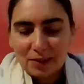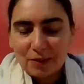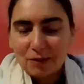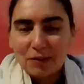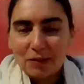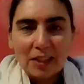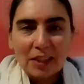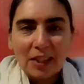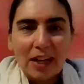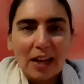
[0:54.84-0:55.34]

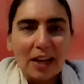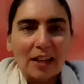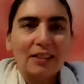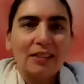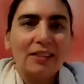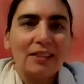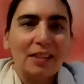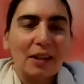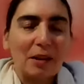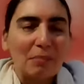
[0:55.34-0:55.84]
over the
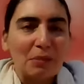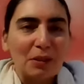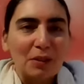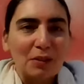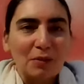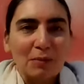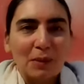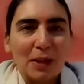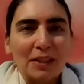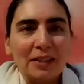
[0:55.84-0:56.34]
last couple
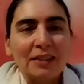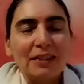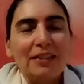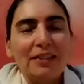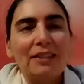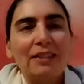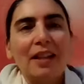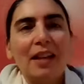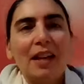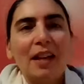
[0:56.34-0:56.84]
of
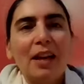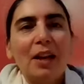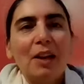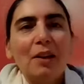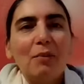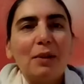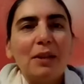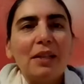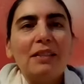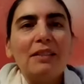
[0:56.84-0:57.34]
months,
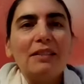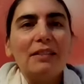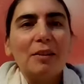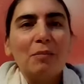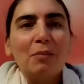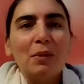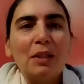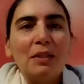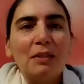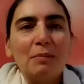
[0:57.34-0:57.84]
when it's
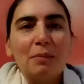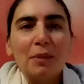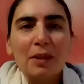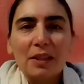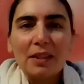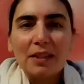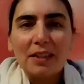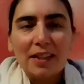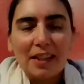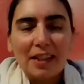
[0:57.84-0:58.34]
someone's
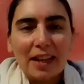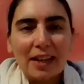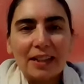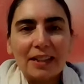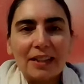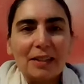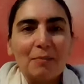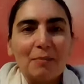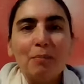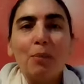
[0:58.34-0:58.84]
birthday,
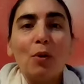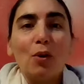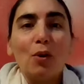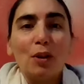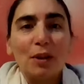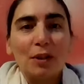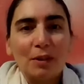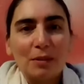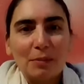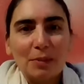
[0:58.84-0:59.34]
like an
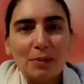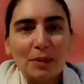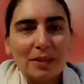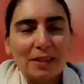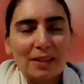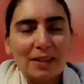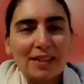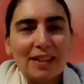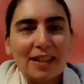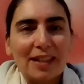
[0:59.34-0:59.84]
important
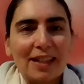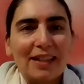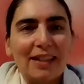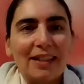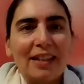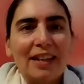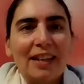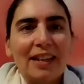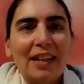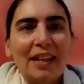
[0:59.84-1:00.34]
birthday,